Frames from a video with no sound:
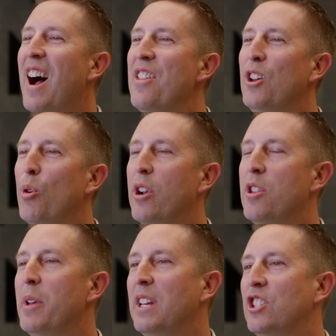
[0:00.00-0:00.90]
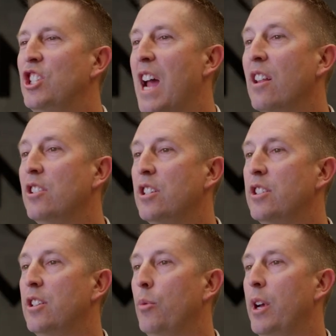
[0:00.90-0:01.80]
I think one of the biggest
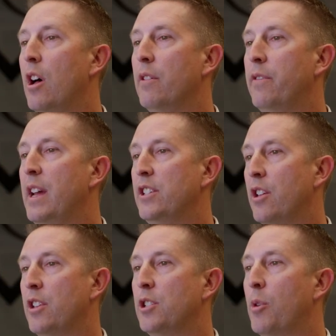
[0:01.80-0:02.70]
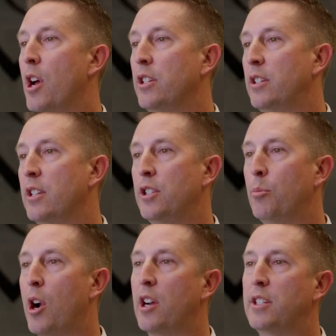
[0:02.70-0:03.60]
challenges that we all face on this project is the
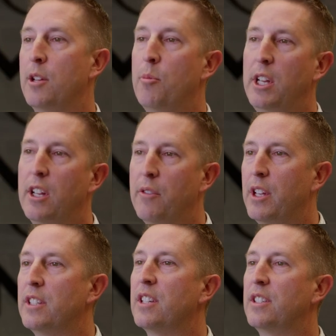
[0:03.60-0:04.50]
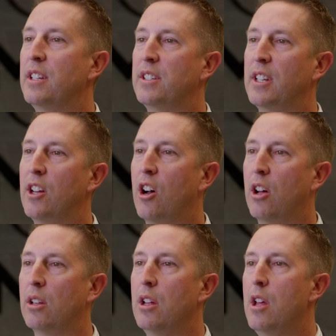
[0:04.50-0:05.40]
proximity of the existing City
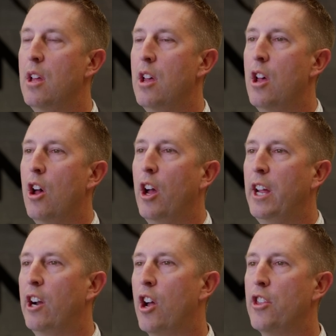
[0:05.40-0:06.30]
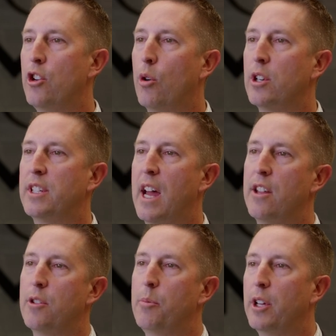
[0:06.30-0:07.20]
Hall. Here on the north side
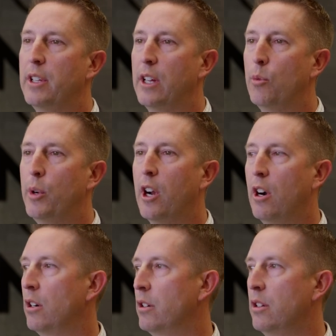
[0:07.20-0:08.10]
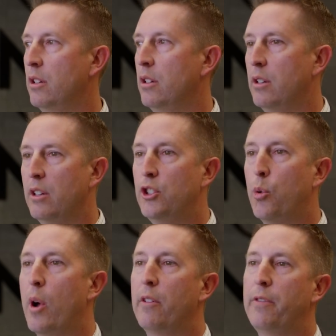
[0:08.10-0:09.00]
of the building, we are
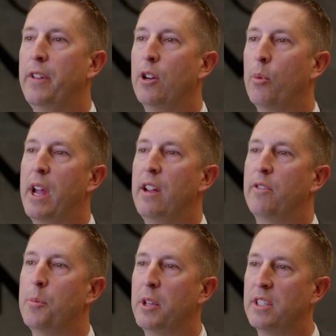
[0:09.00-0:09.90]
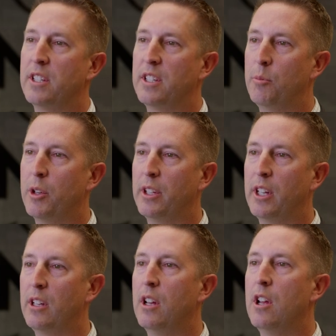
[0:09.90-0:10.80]
12 feet away from the existing building.